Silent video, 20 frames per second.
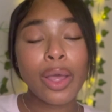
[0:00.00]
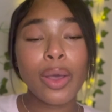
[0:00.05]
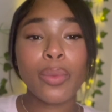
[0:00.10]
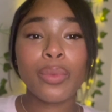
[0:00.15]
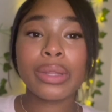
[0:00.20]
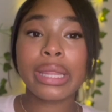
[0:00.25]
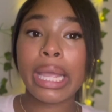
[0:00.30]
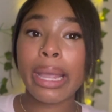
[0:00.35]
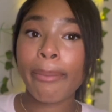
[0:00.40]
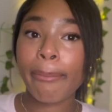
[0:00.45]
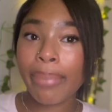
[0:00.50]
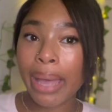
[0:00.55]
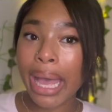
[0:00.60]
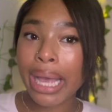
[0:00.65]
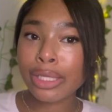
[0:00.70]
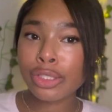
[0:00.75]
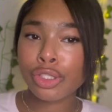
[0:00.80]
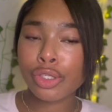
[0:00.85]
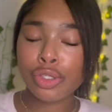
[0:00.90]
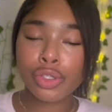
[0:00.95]
with a back
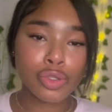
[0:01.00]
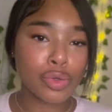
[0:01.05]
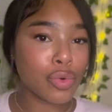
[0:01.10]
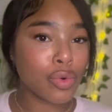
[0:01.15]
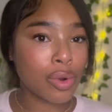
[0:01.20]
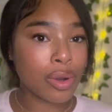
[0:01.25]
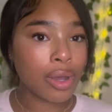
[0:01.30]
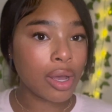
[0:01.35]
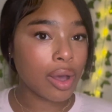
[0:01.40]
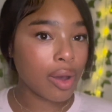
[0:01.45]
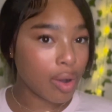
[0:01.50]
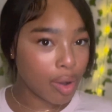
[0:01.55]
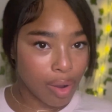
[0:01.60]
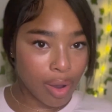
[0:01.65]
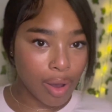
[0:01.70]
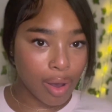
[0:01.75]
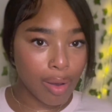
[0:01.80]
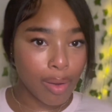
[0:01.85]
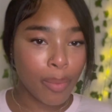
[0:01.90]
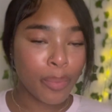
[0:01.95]
to school
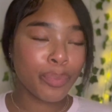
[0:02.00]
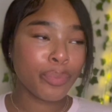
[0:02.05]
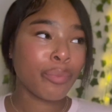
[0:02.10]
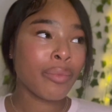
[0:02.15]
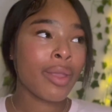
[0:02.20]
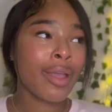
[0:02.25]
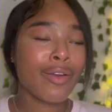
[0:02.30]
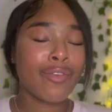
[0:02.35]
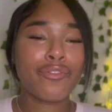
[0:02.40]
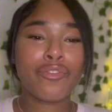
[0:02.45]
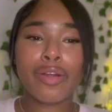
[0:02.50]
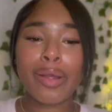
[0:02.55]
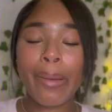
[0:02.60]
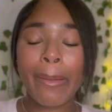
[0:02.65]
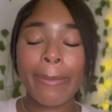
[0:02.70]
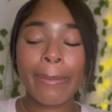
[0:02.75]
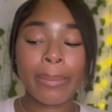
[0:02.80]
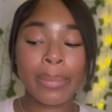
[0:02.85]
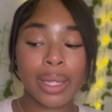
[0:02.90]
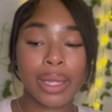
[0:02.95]
haul
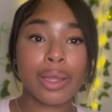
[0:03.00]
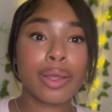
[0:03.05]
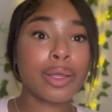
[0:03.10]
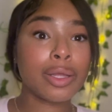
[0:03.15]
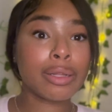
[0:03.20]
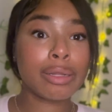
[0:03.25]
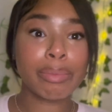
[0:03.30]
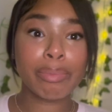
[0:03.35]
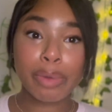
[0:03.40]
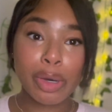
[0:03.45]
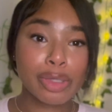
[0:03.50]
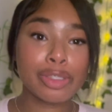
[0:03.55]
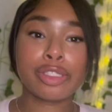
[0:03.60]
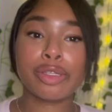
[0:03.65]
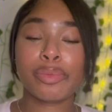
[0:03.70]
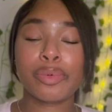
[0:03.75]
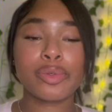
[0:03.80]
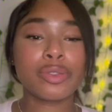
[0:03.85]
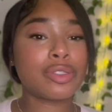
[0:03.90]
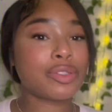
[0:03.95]
from
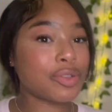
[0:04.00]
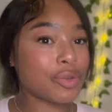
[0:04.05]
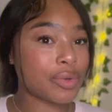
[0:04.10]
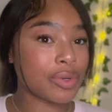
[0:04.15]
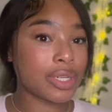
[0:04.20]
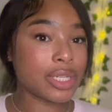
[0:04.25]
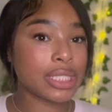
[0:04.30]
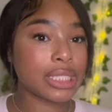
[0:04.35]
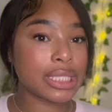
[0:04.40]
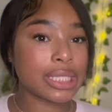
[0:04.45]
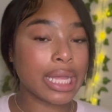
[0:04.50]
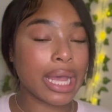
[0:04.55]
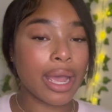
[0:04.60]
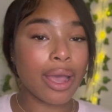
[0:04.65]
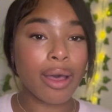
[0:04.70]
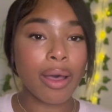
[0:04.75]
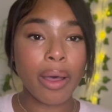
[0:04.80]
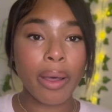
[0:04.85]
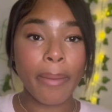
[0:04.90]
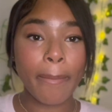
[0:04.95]
multiple stores that
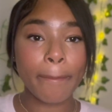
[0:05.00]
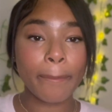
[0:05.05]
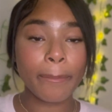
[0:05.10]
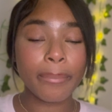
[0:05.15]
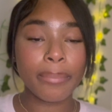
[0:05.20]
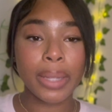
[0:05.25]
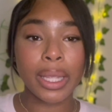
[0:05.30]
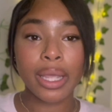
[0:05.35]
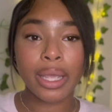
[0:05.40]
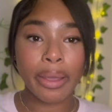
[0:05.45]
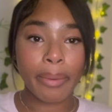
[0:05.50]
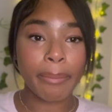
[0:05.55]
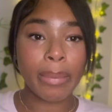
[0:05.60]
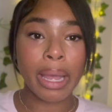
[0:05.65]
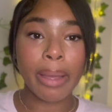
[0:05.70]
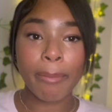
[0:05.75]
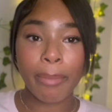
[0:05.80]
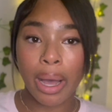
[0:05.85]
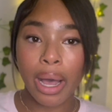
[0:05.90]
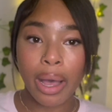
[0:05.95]
um, me and my
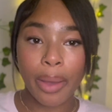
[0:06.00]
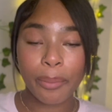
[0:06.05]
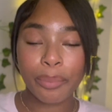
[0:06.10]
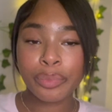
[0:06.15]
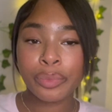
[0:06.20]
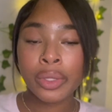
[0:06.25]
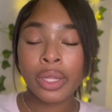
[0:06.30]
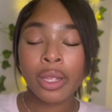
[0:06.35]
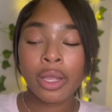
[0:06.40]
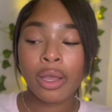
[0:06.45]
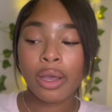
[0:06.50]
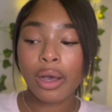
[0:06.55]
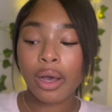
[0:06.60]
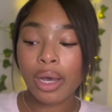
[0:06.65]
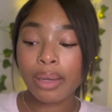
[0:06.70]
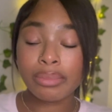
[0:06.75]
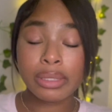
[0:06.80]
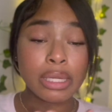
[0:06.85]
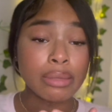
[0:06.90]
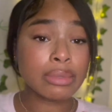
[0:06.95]
mom um
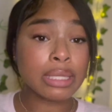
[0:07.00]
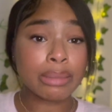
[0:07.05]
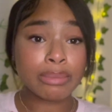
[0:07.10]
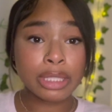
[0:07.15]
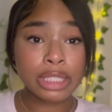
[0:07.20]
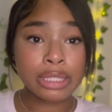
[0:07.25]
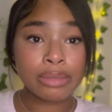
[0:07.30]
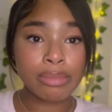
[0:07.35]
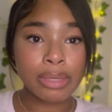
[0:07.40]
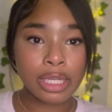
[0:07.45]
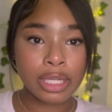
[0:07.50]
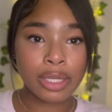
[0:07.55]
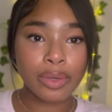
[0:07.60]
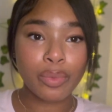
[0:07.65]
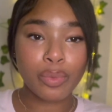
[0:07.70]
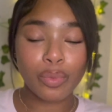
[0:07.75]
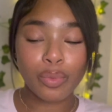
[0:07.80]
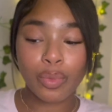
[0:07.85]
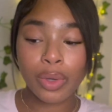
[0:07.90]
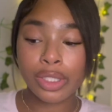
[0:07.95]
sometimes just me
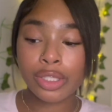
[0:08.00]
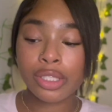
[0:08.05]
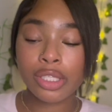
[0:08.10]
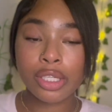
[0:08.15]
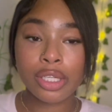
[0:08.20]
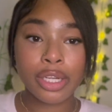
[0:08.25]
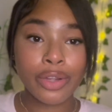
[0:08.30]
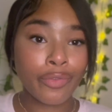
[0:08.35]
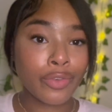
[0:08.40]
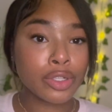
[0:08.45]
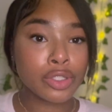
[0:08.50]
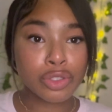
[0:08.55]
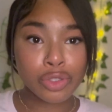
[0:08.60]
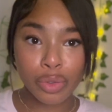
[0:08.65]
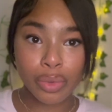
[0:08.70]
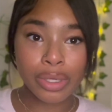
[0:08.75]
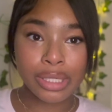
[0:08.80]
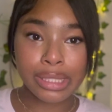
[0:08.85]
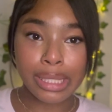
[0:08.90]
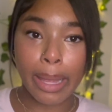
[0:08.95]
went to different
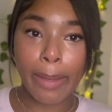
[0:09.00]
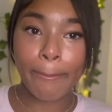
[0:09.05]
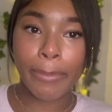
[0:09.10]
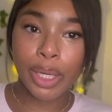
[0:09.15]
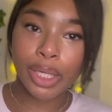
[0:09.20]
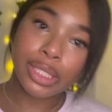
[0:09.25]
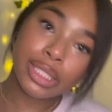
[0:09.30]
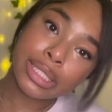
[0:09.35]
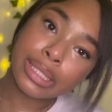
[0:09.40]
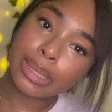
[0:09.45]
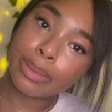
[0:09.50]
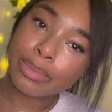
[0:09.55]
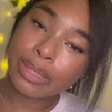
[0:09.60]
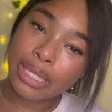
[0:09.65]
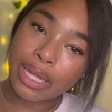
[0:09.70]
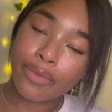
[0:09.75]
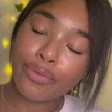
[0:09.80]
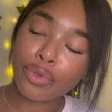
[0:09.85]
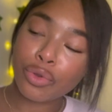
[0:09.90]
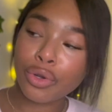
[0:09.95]
stores and purchased some
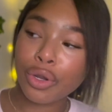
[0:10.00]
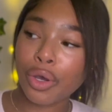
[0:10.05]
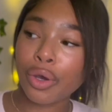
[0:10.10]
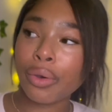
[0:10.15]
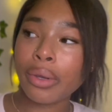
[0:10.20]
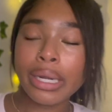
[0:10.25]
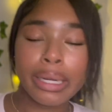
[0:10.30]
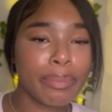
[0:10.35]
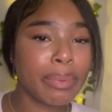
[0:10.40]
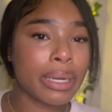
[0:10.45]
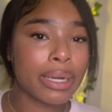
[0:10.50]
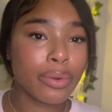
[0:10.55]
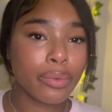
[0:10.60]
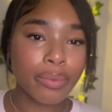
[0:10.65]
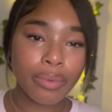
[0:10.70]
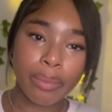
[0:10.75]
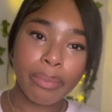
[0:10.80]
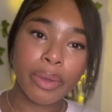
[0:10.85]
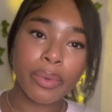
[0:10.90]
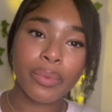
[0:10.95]
stuff you know independent
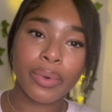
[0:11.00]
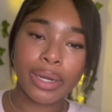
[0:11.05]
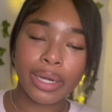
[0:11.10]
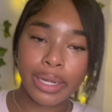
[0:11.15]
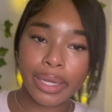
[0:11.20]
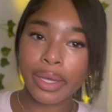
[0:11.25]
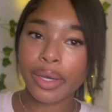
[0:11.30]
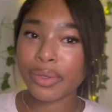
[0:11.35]
woman what neil